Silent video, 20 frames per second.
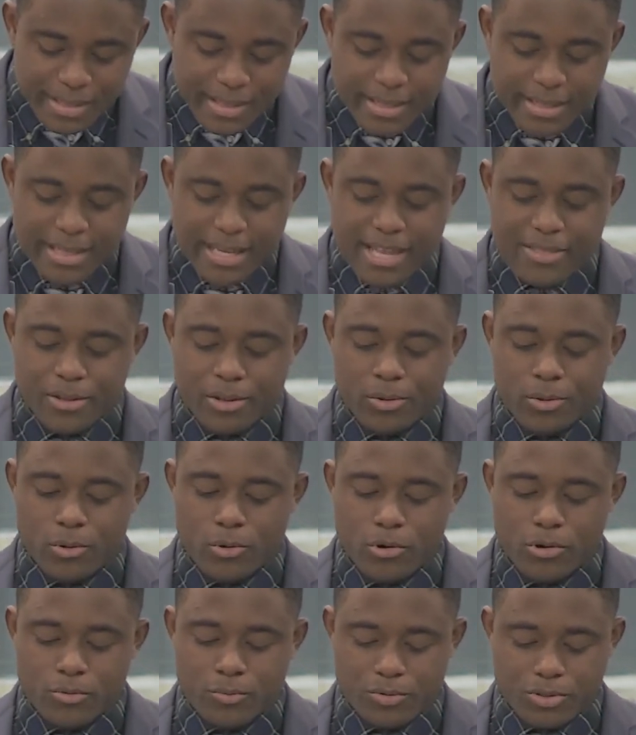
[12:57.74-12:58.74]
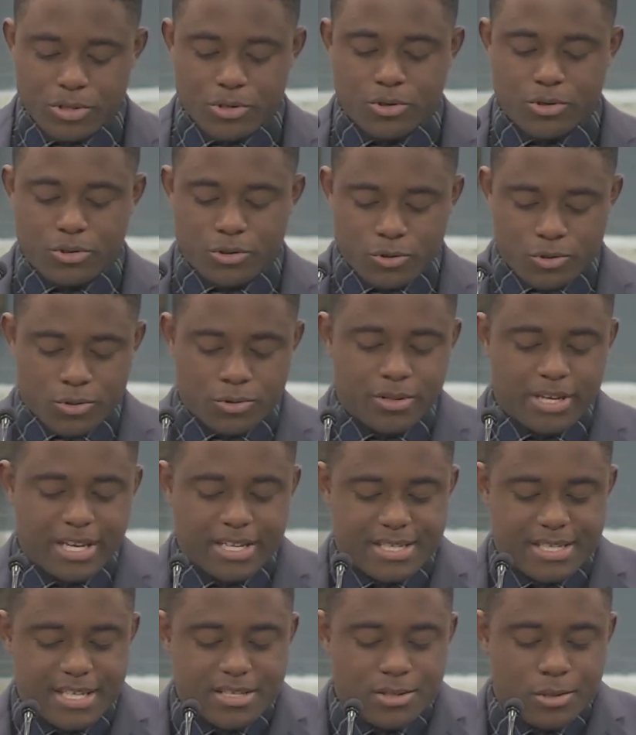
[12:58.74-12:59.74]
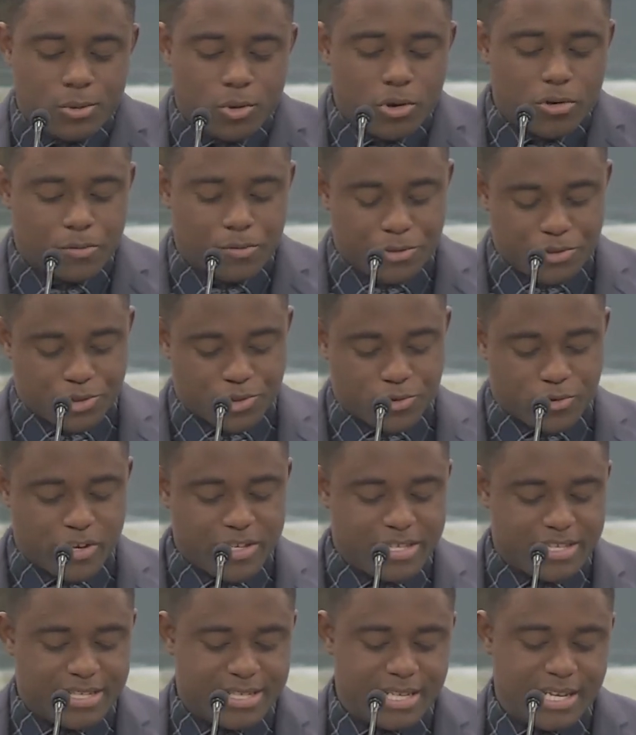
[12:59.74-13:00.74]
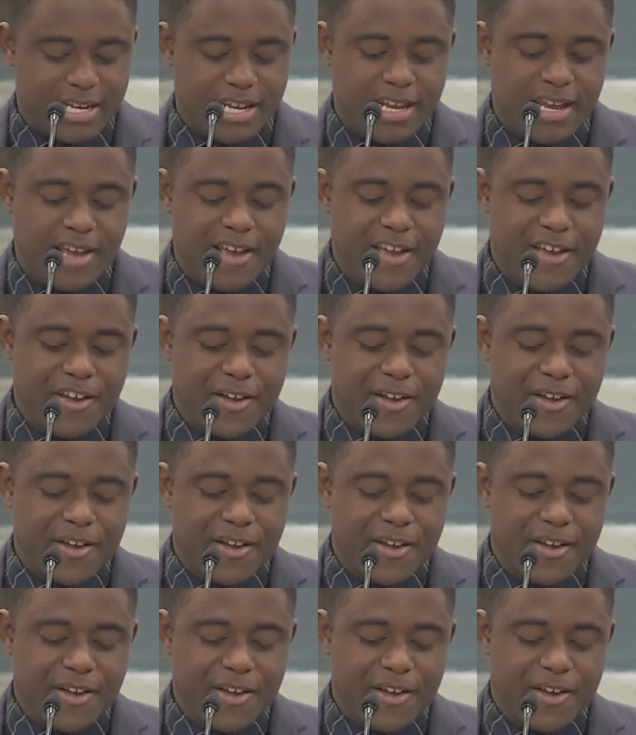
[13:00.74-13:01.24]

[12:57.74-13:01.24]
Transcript: the Lord, you know, it says the Lord will destroy the city,